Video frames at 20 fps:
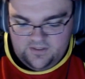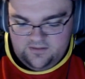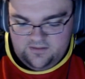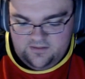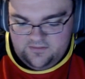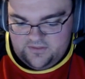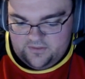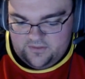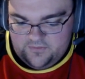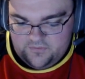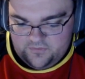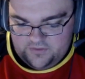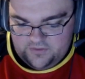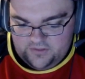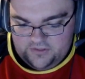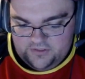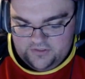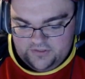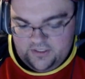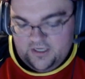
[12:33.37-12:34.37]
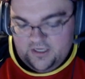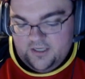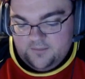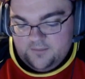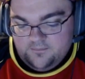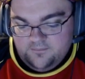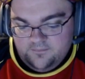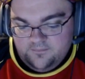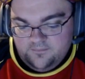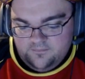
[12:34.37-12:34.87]
So that was really good.
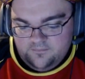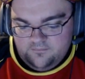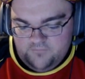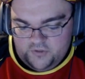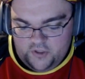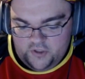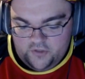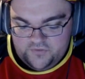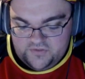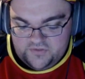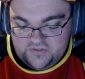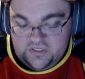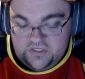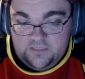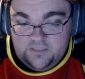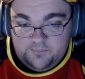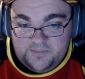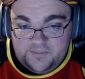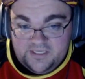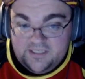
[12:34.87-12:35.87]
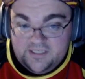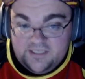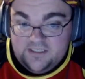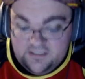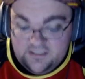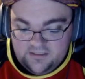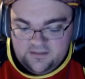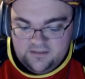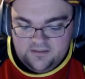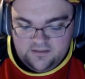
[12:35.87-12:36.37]
But no, it was a solid pick.
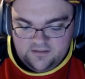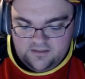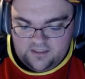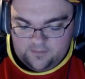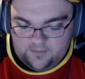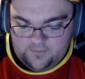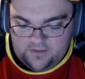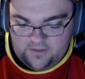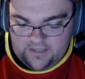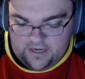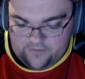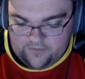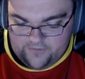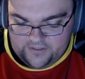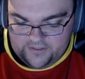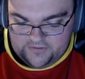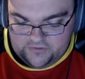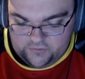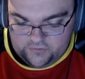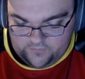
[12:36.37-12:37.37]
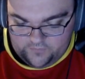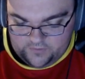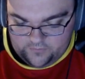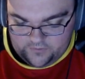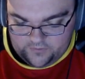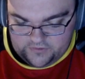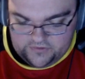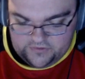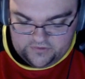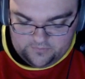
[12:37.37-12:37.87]
I'm glad I ran 2 of it,
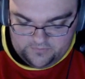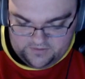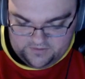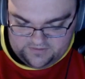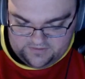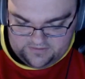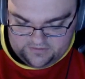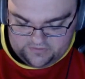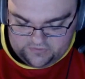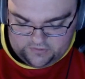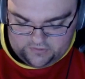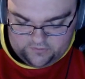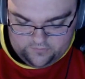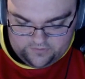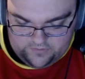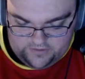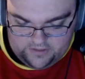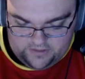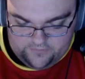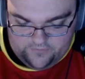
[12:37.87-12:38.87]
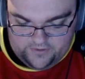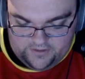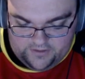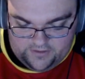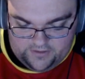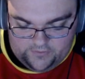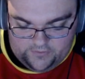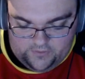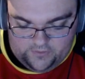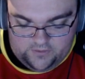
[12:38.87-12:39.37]
which some lists I saw were not running it
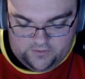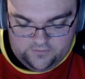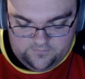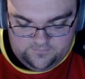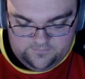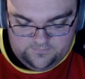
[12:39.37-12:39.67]
at all.